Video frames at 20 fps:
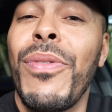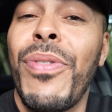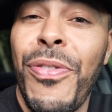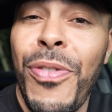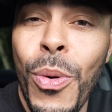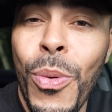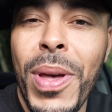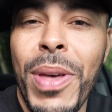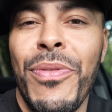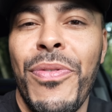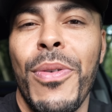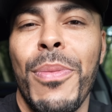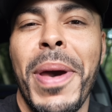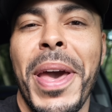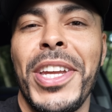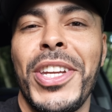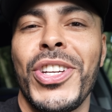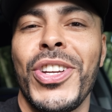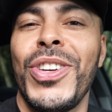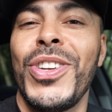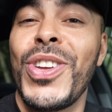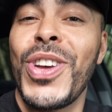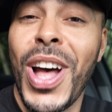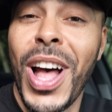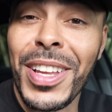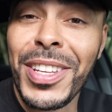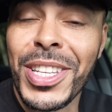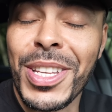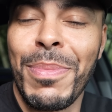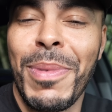full information,
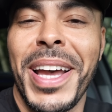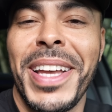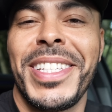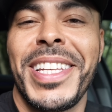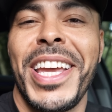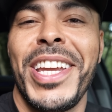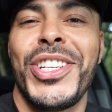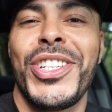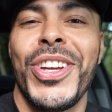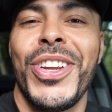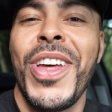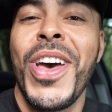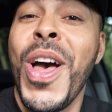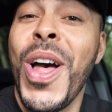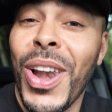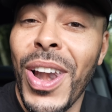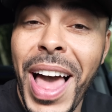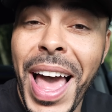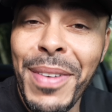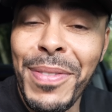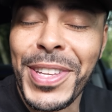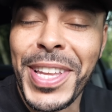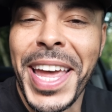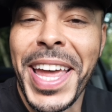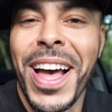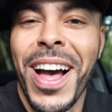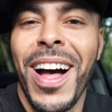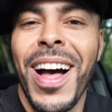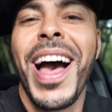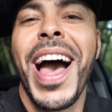customization, live data,